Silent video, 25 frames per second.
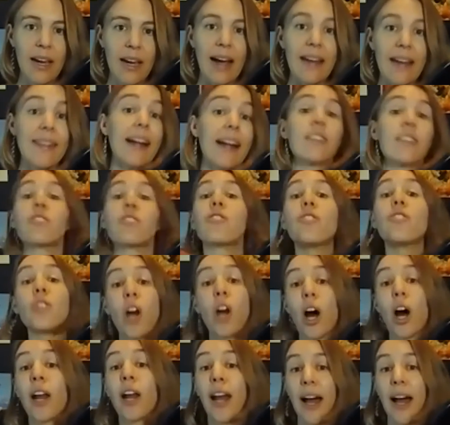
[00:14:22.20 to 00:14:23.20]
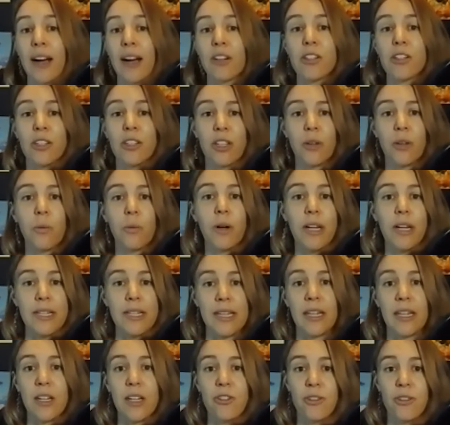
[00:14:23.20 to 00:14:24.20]
And that's not actually what a
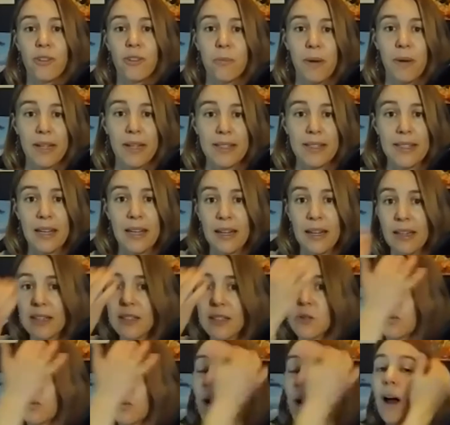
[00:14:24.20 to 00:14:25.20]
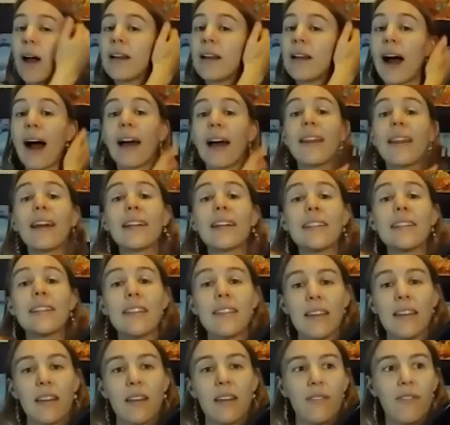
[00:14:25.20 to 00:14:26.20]
data-driven mindset is. I like to
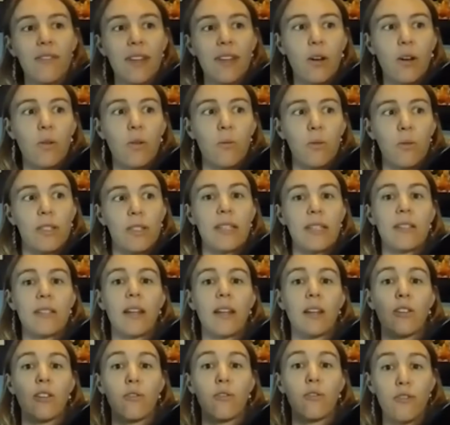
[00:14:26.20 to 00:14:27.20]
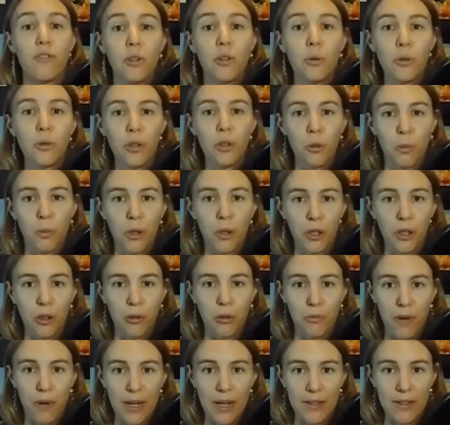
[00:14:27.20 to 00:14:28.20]
think of it almost as like the fuel you put in
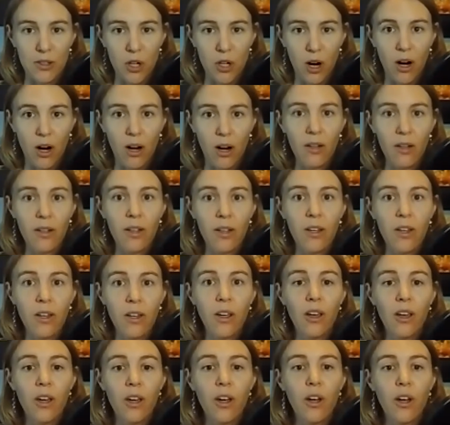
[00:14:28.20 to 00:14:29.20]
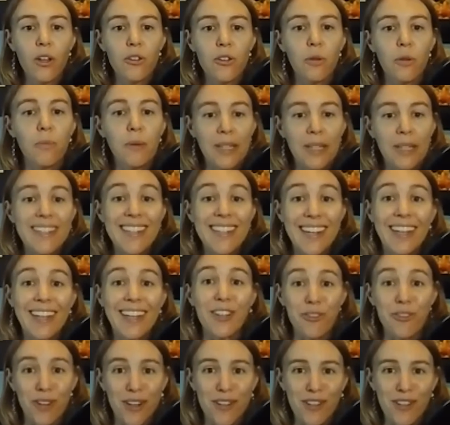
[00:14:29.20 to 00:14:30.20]
your race car. So being
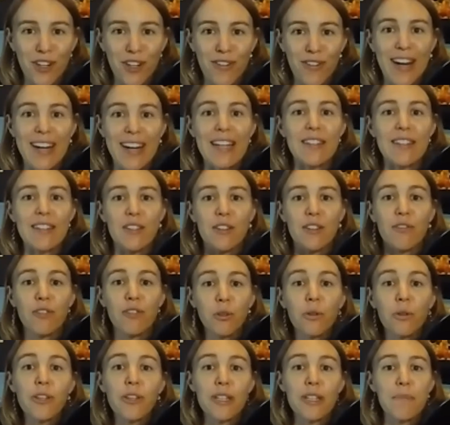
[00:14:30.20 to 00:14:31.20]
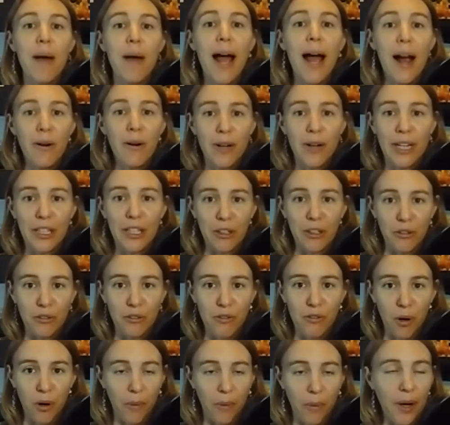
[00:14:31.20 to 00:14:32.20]
data-driven, right? It's the fuel that's powering you
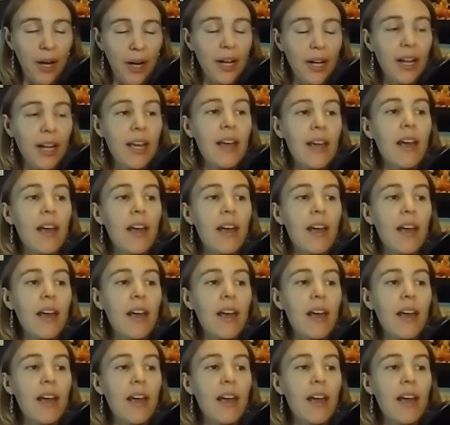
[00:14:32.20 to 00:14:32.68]
forward,